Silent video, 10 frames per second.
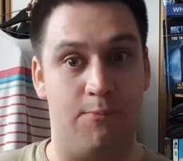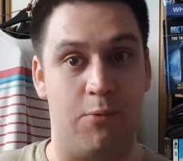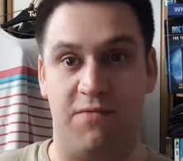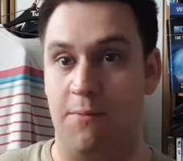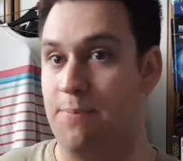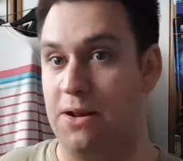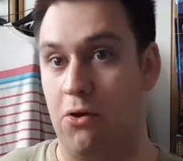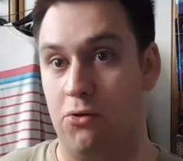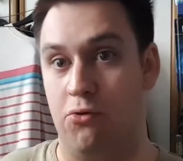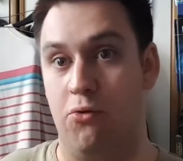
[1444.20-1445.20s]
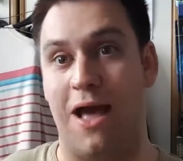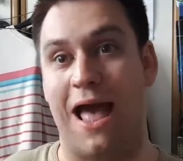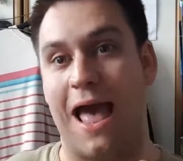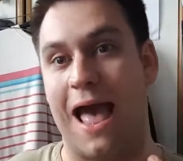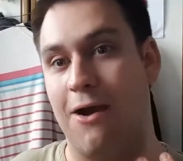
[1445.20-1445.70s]
with the plot or
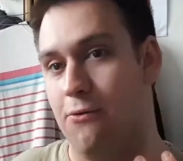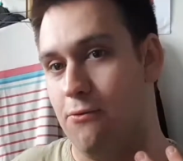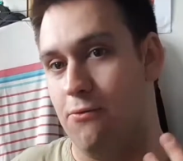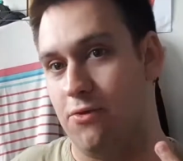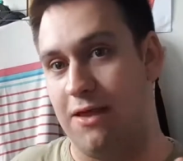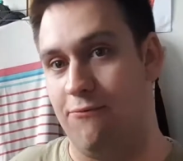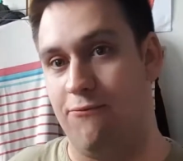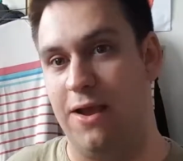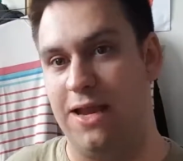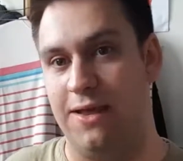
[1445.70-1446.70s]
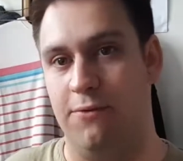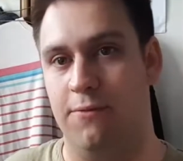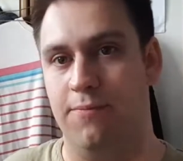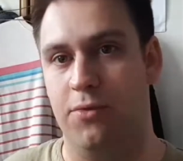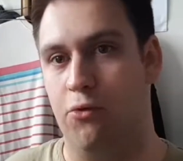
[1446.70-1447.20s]
how they really,
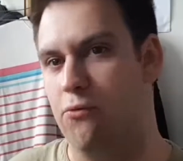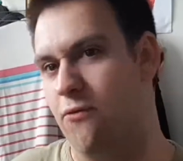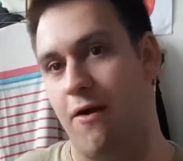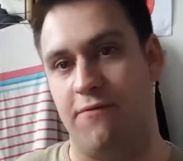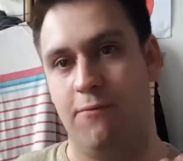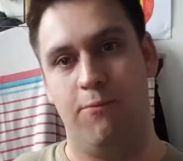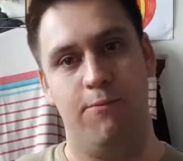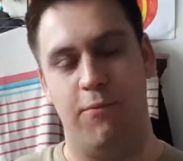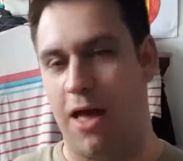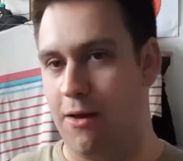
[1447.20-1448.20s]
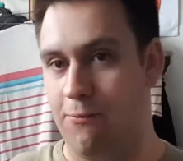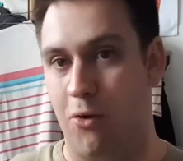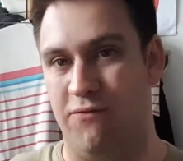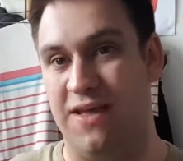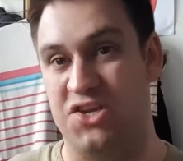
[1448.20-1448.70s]
or rather,
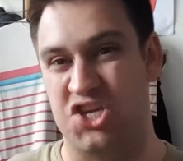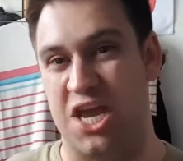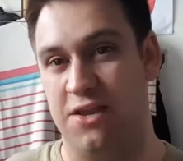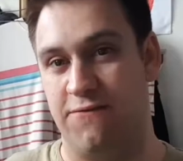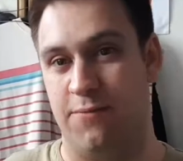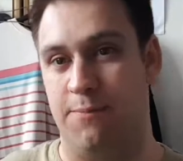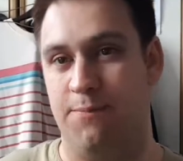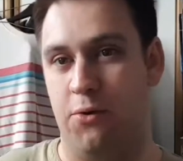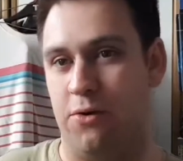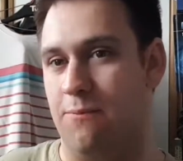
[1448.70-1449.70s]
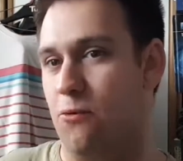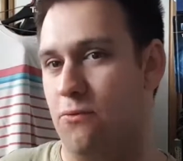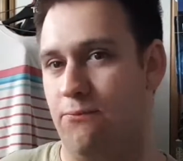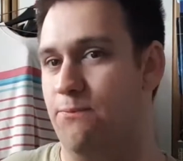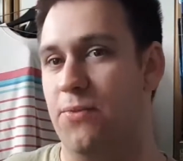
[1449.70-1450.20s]
what they changed from the book and what
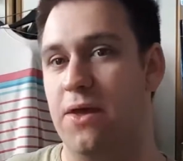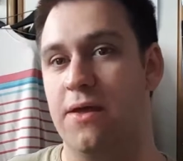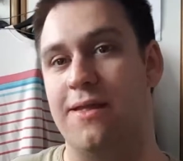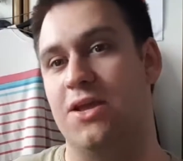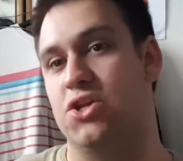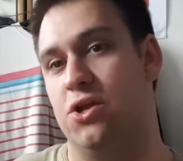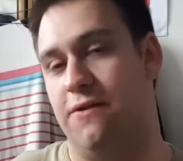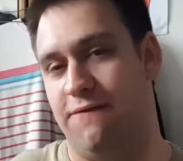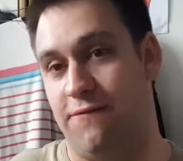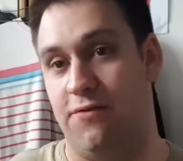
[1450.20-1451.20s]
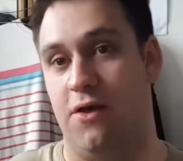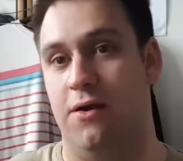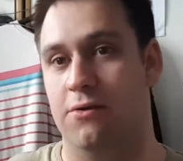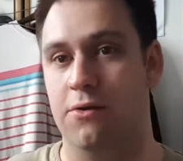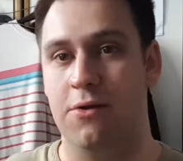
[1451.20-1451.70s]
they should even have
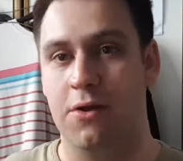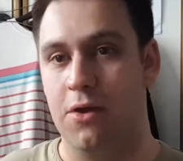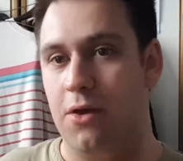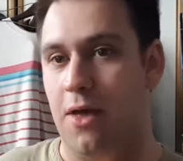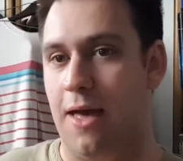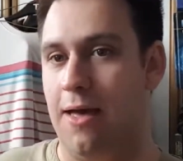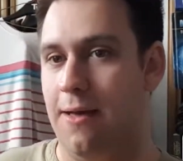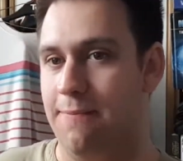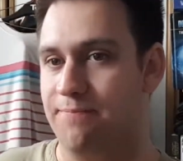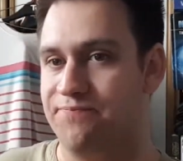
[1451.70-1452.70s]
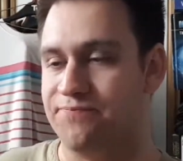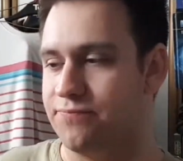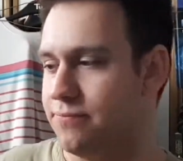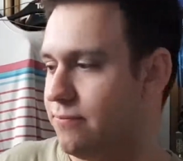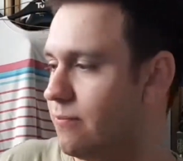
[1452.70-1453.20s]
done.
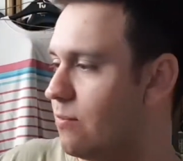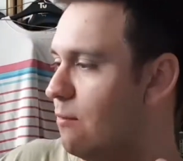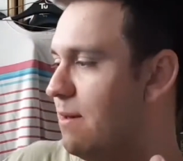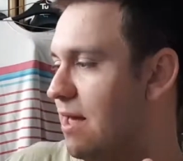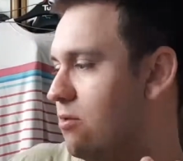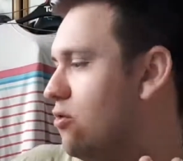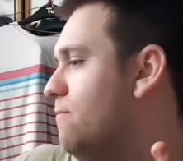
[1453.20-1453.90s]
But